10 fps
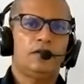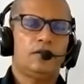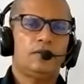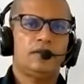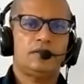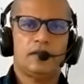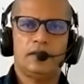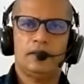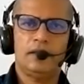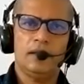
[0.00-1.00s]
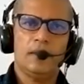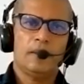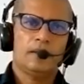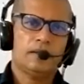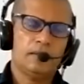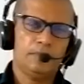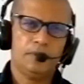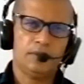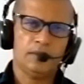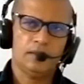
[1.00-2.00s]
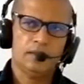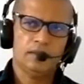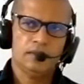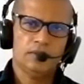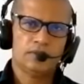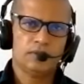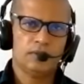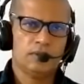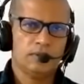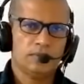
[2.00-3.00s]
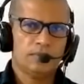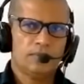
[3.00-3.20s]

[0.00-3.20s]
not inside the computer. So